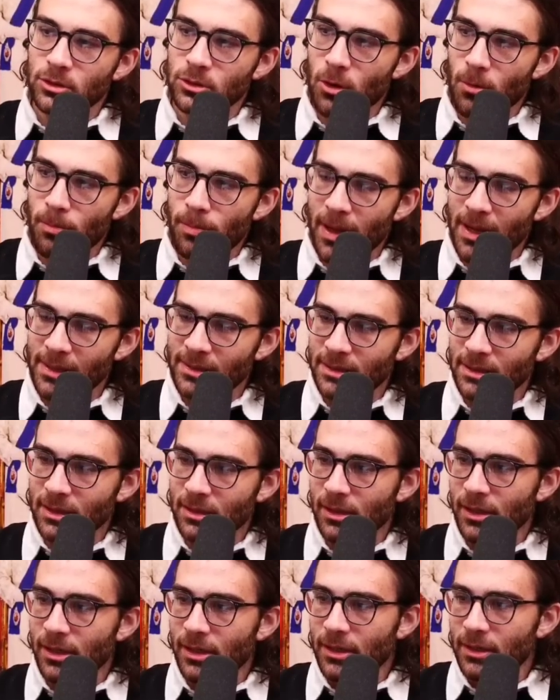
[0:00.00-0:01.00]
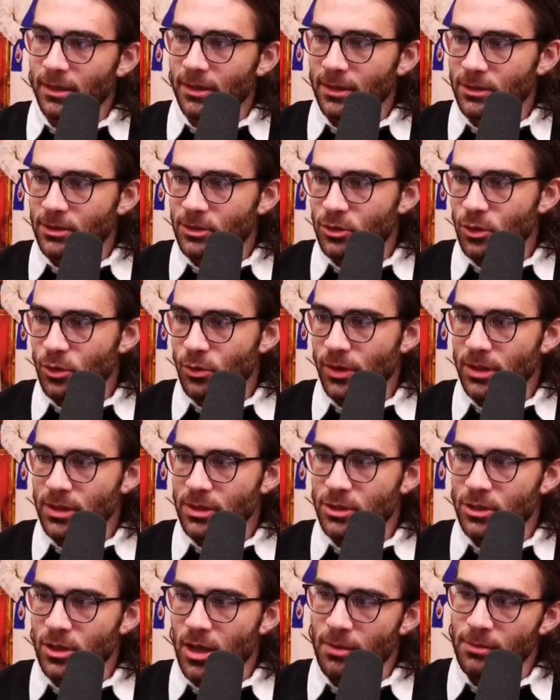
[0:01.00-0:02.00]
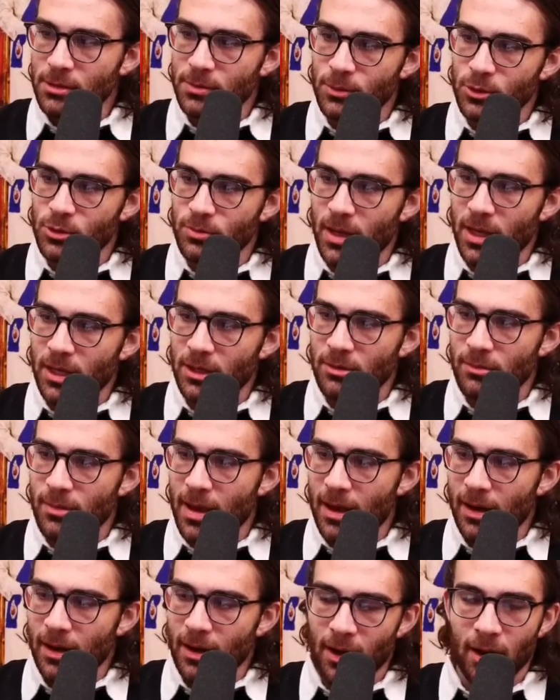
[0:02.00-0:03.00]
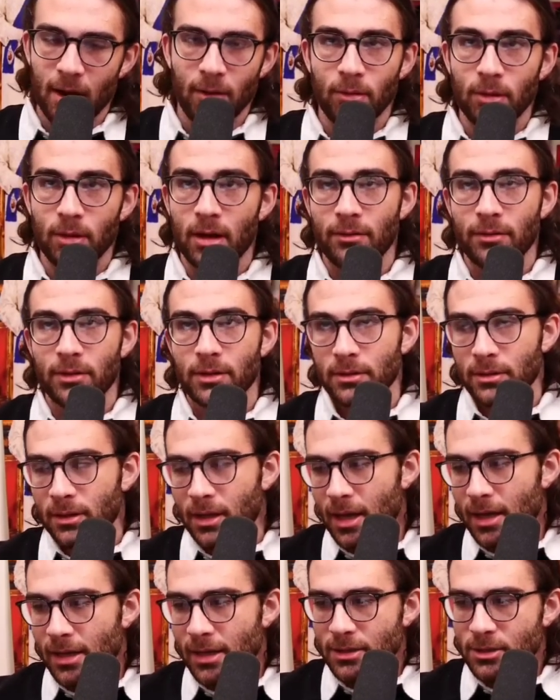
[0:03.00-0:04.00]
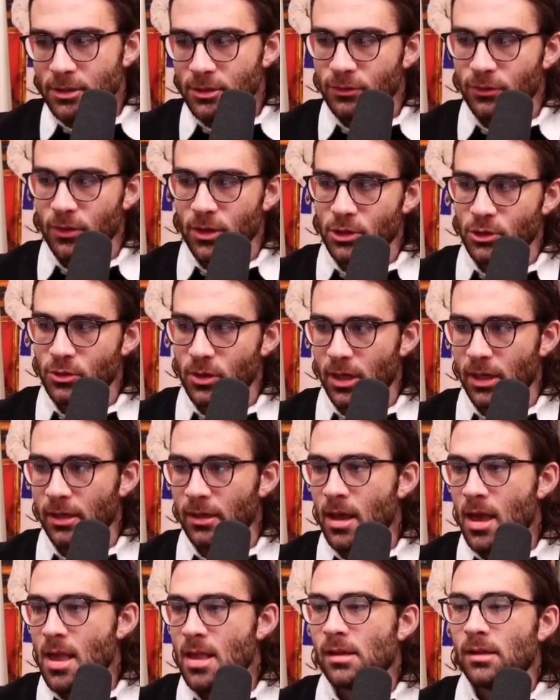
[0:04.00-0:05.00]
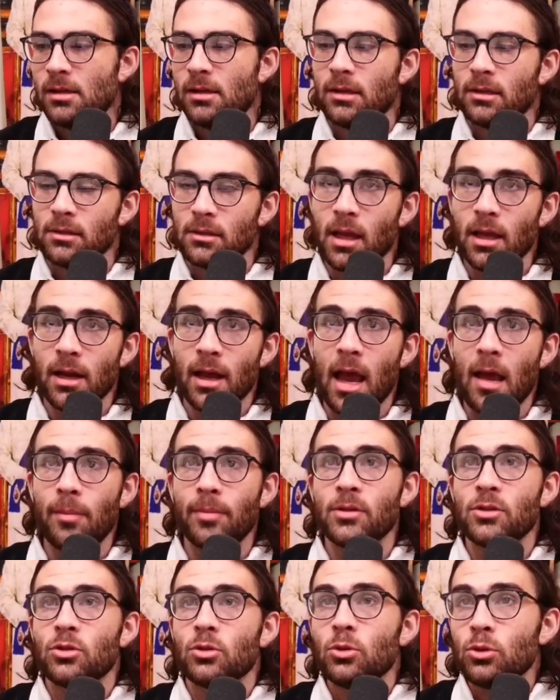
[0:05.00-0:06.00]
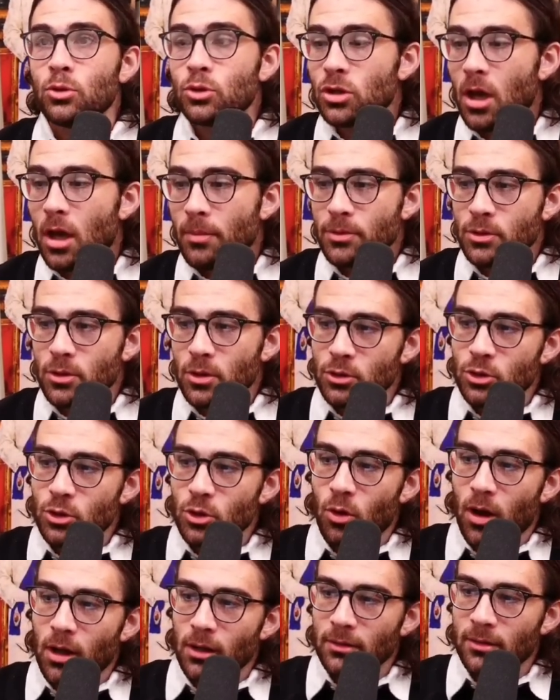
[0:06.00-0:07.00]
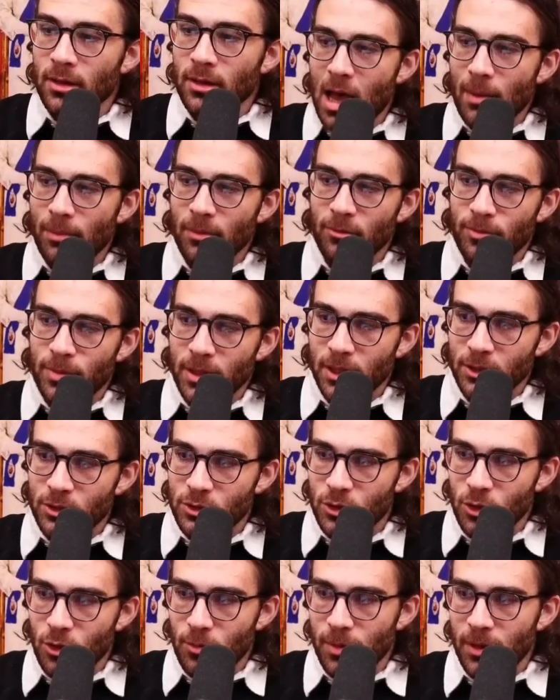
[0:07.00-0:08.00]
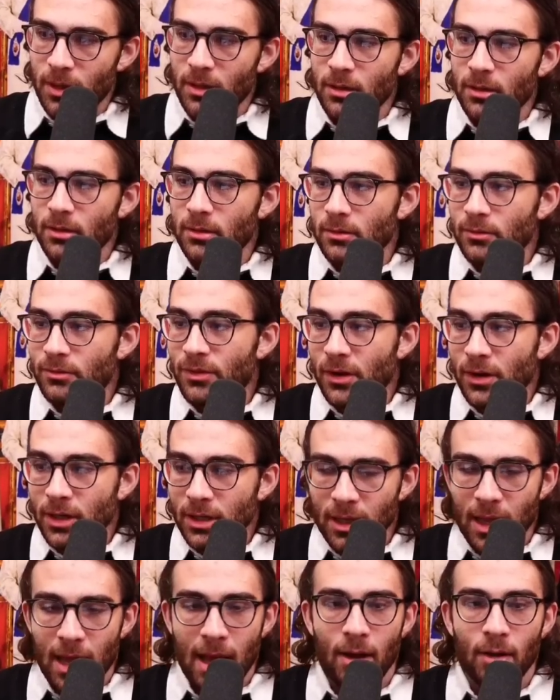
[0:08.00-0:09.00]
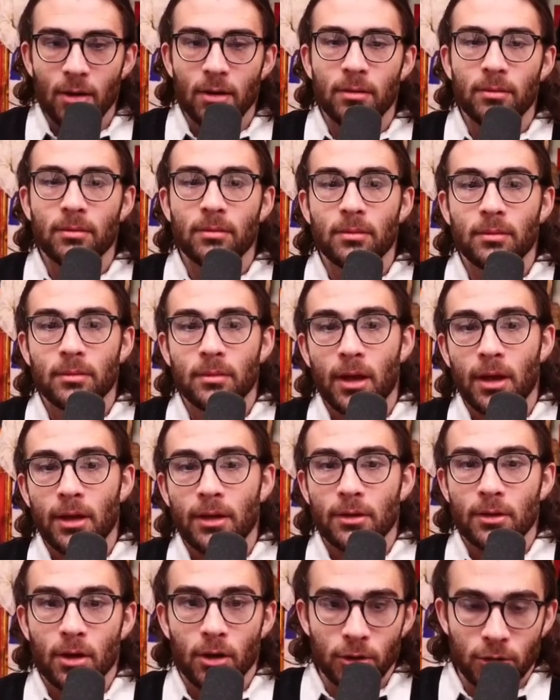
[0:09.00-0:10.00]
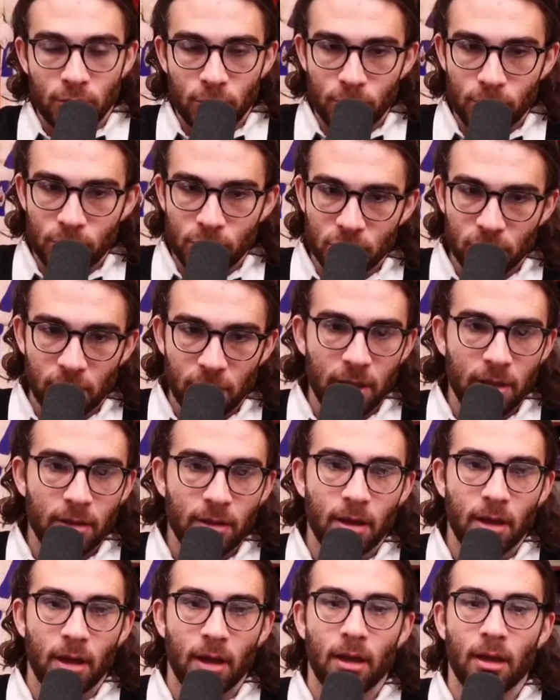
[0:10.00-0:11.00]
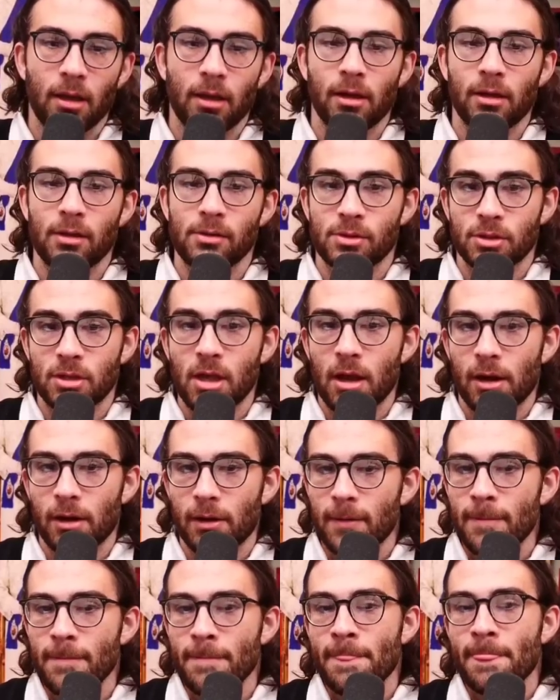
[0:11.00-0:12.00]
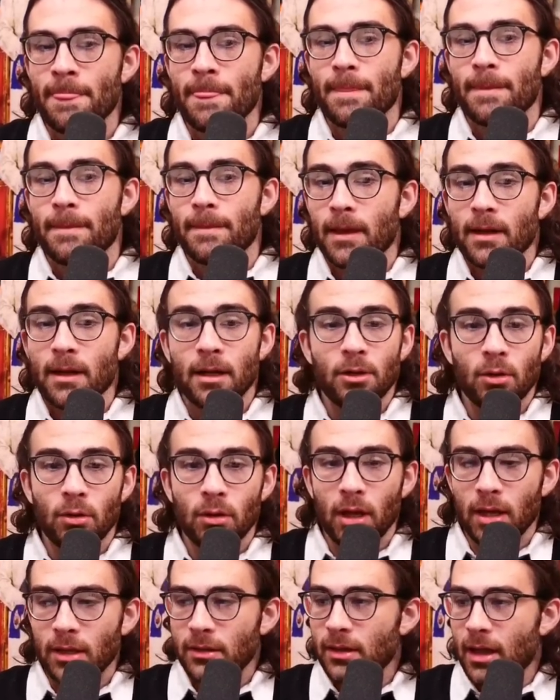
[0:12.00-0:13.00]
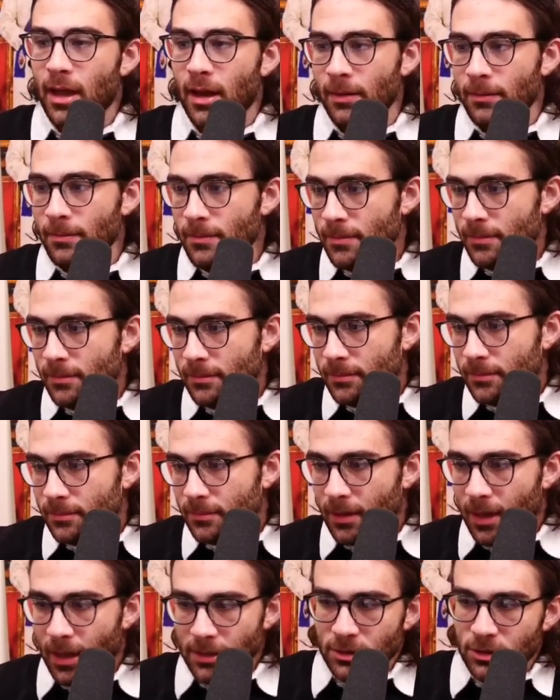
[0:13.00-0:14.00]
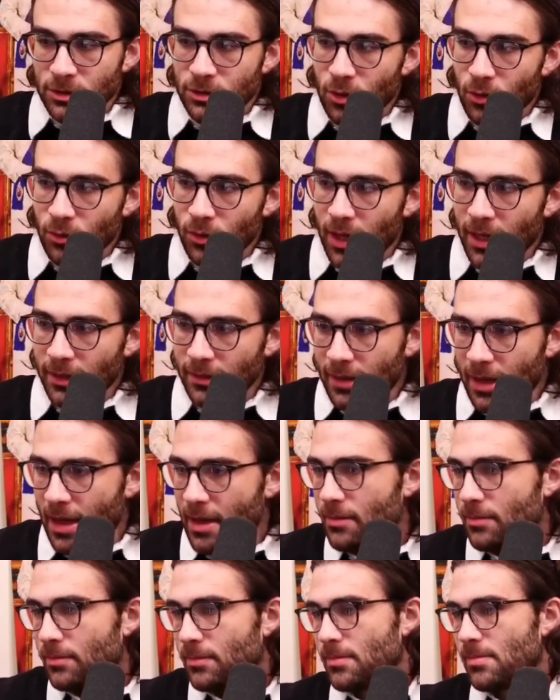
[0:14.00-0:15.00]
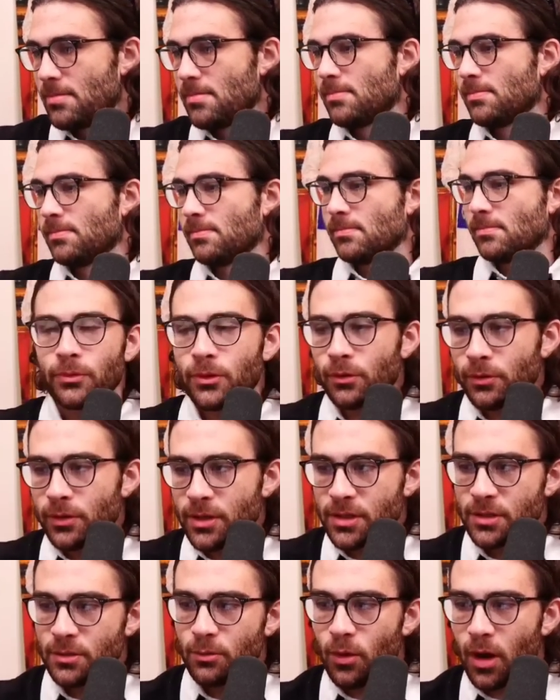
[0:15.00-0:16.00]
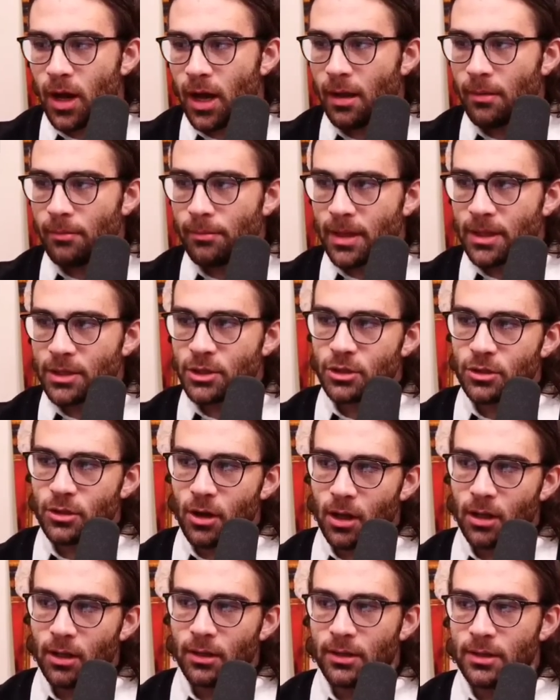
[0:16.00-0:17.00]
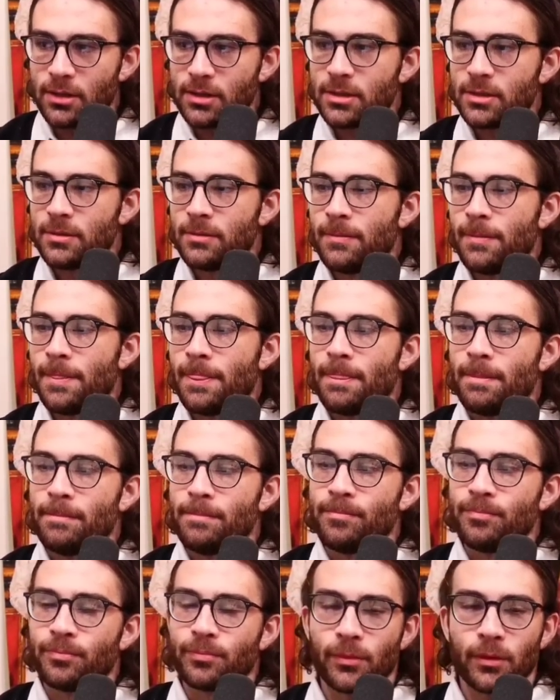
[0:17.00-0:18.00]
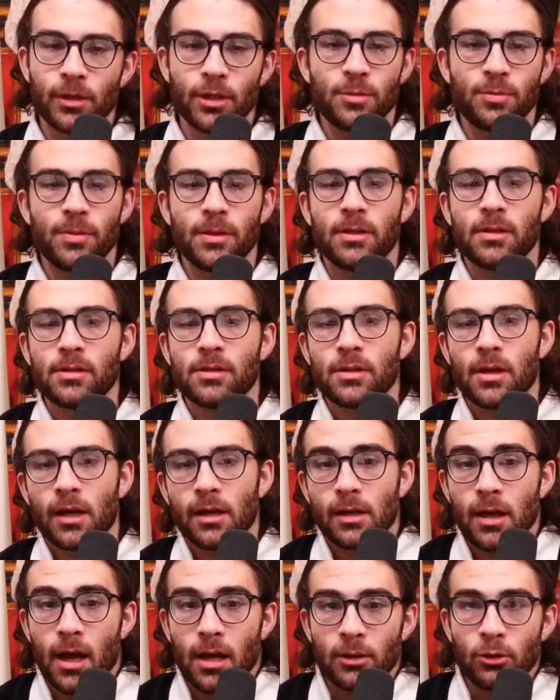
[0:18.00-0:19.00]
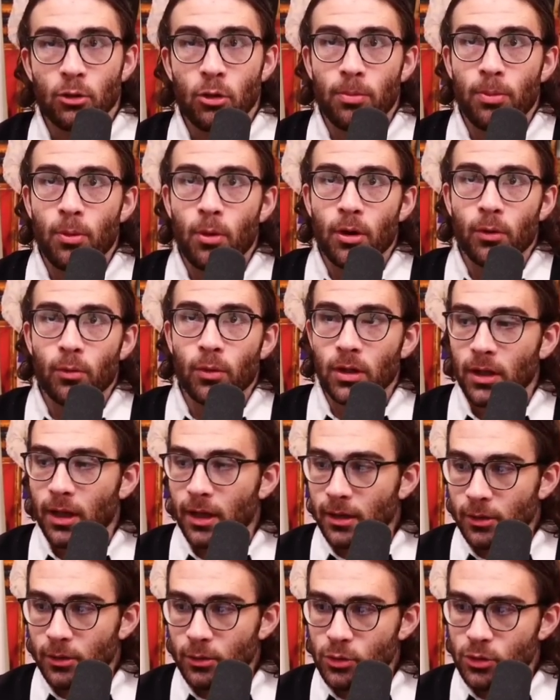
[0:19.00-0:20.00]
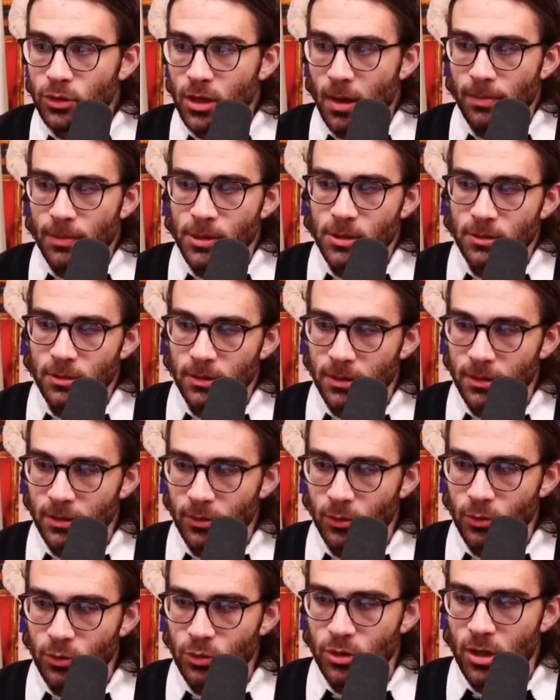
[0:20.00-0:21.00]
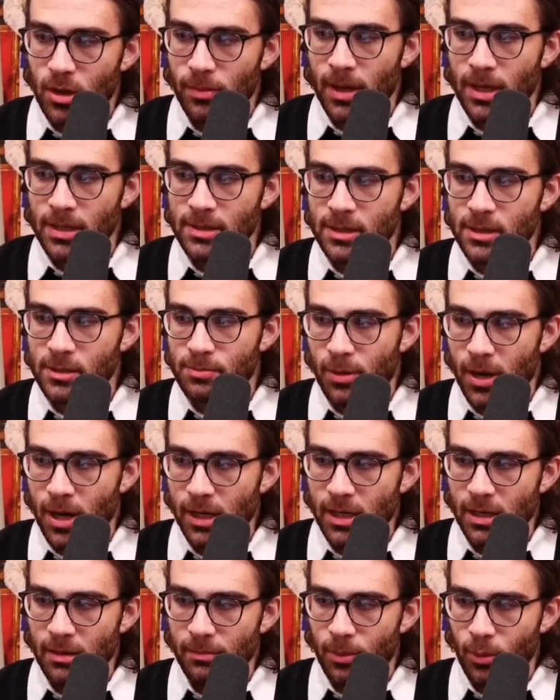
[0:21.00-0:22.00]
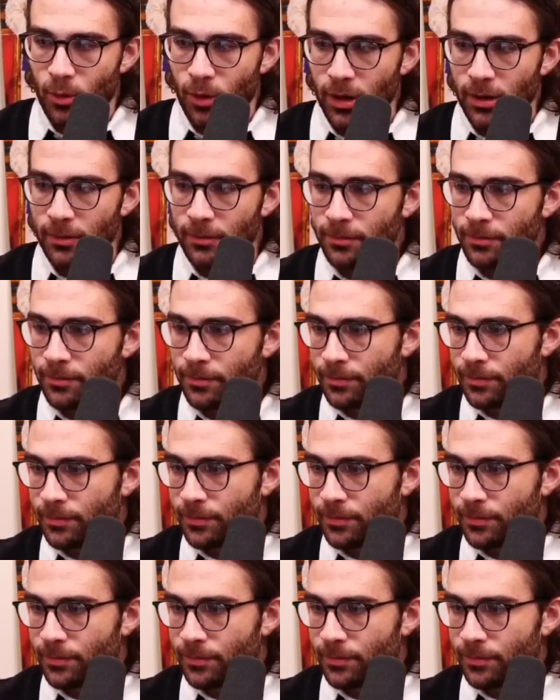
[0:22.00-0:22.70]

so basically, it's doing its job. It's supposed to make you mad. All right, whatever. It's just frustrating. That happens. Usopp is also top of being stupid, very loud, and cartoonishly uh, uh, scared. And I don't like that. I just don't like that. The reason why I mentioned all of this is because I got to a point where like Usopp is uh, Usopp has this breaking point.